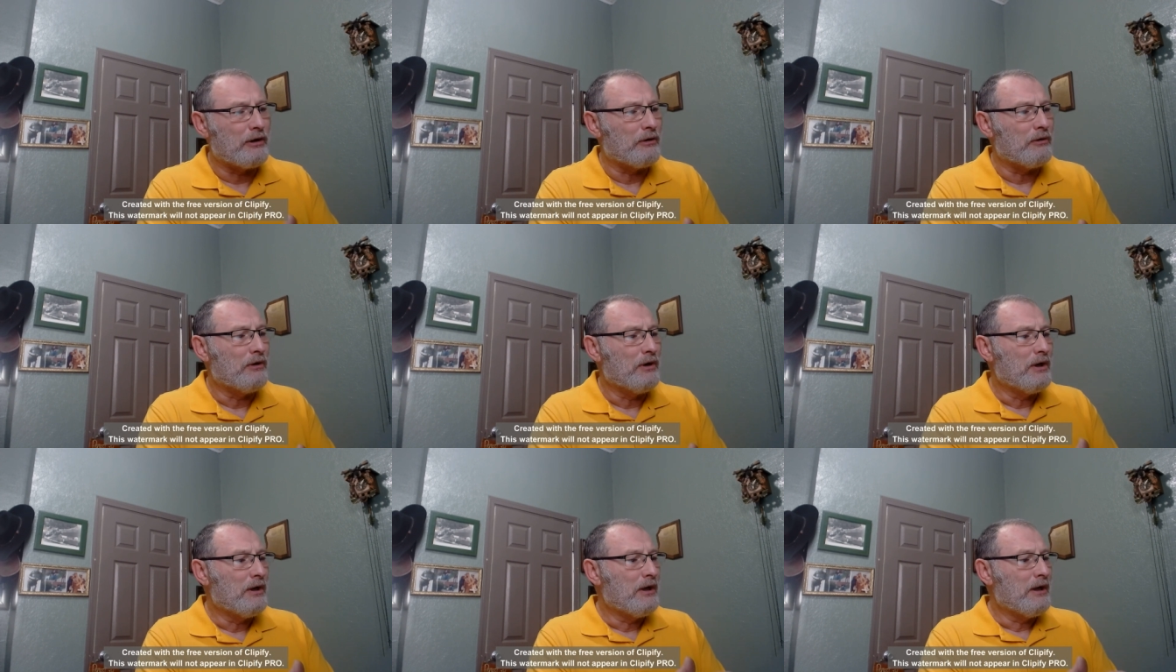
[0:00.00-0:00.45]
It
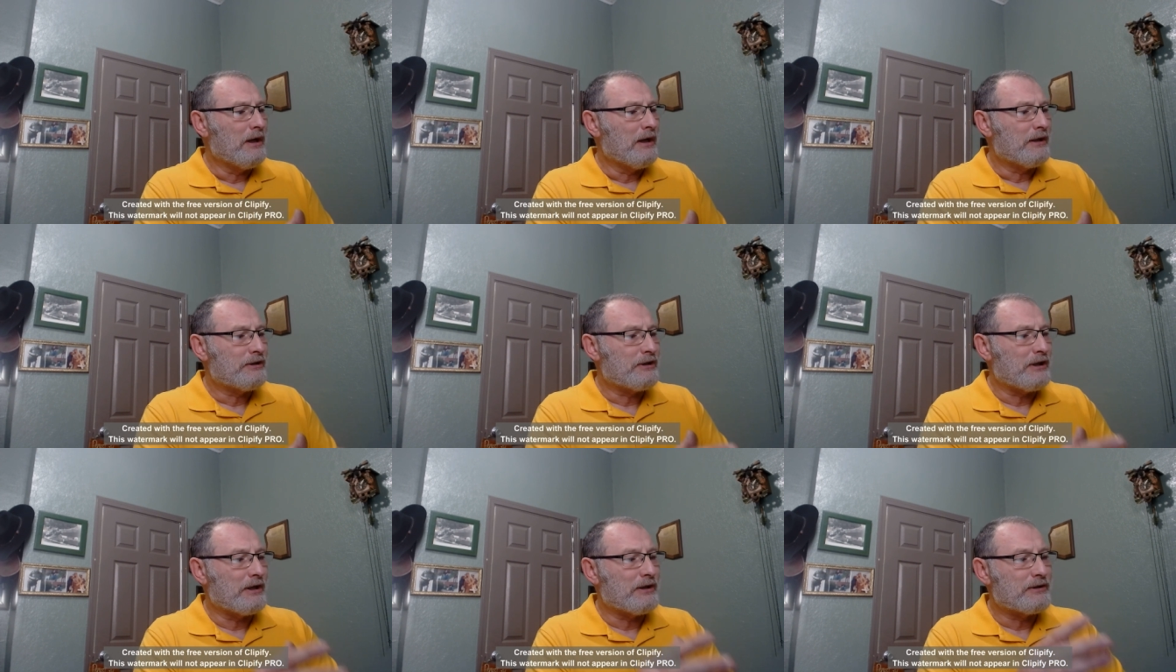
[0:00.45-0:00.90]

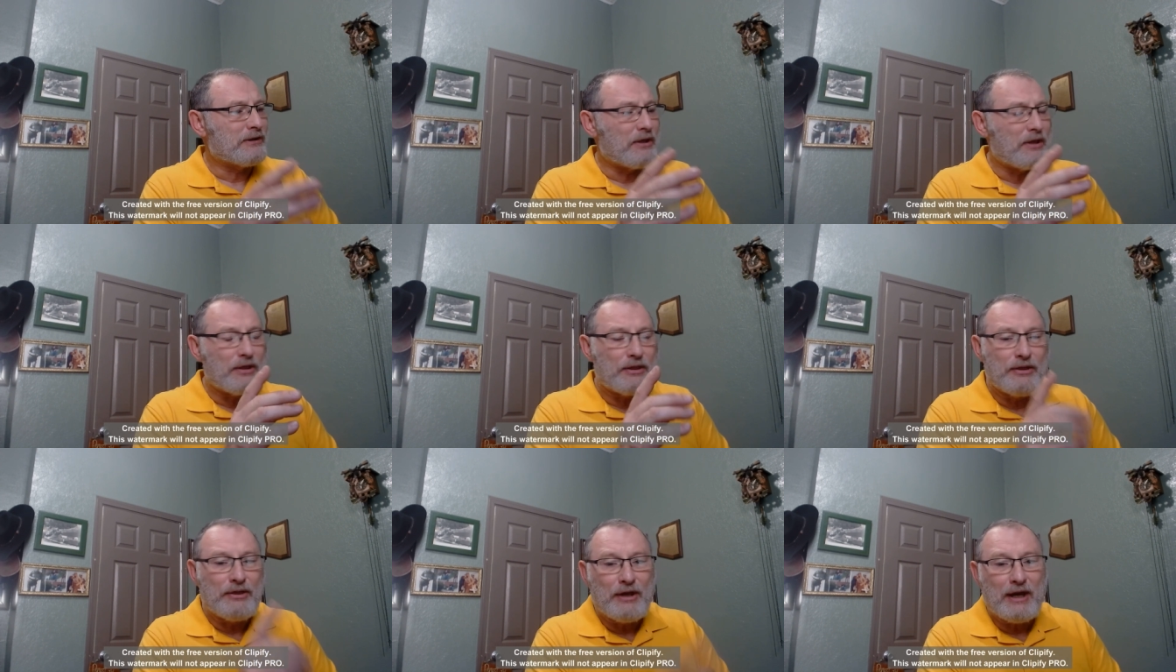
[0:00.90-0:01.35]
says,
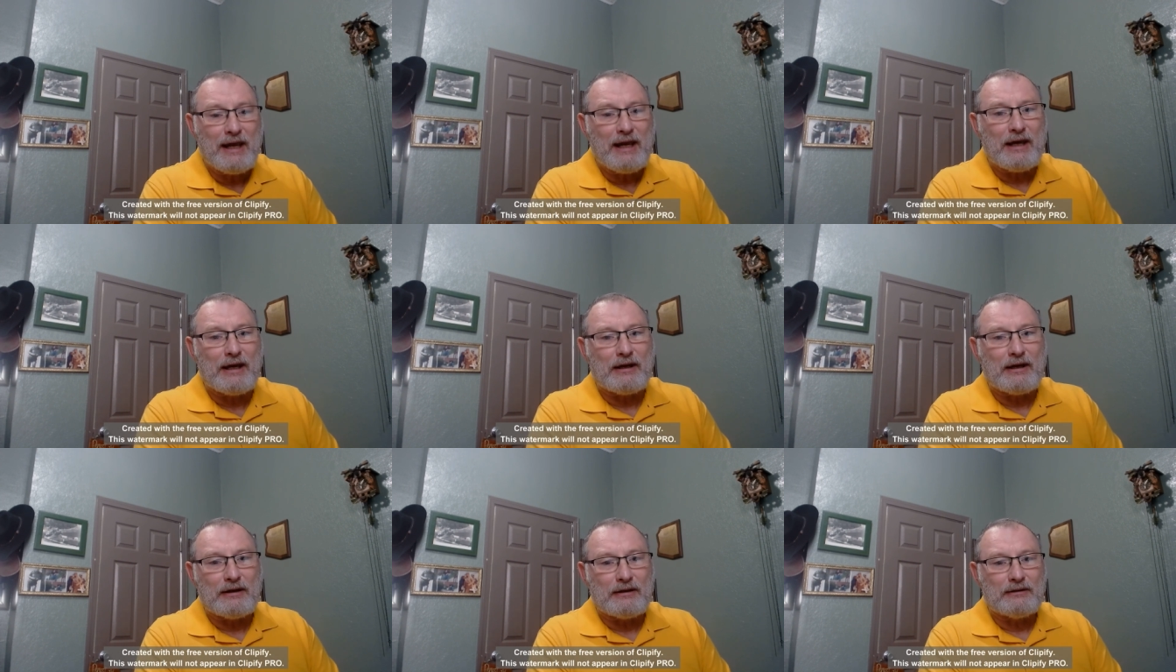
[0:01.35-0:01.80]

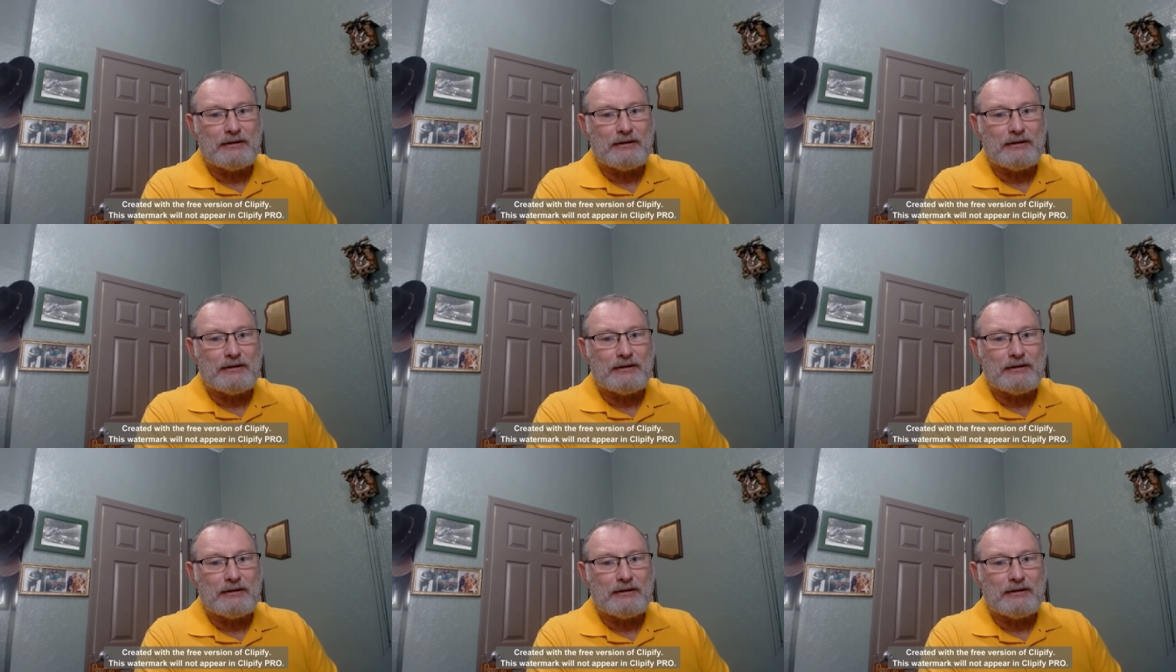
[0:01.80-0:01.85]
then,